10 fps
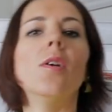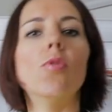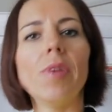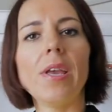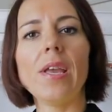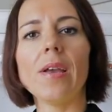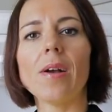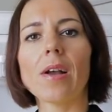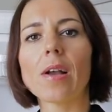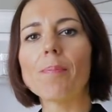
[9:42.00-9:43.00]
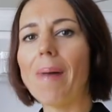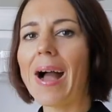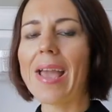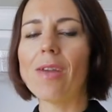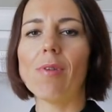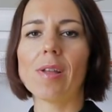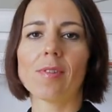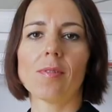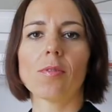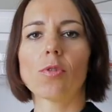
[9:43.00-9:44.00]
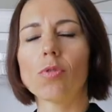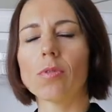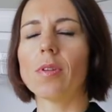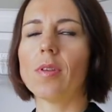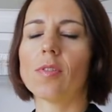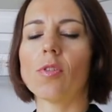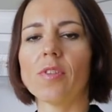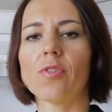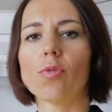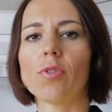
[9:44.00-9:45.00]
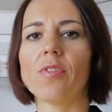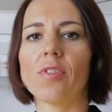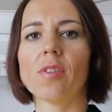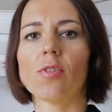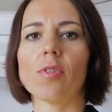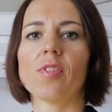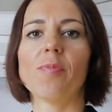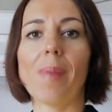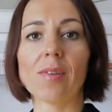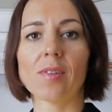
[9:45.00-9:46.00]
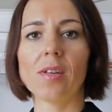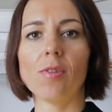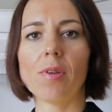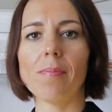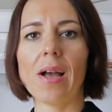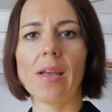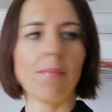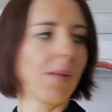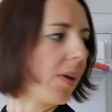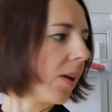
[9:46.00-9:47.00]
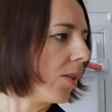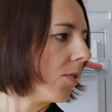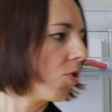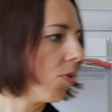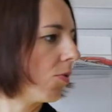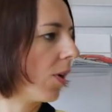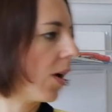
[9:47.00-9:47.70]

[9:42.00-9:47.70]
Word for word: We buy once two, it's sort of two different sorts of pasta we buy. Maybe I can show you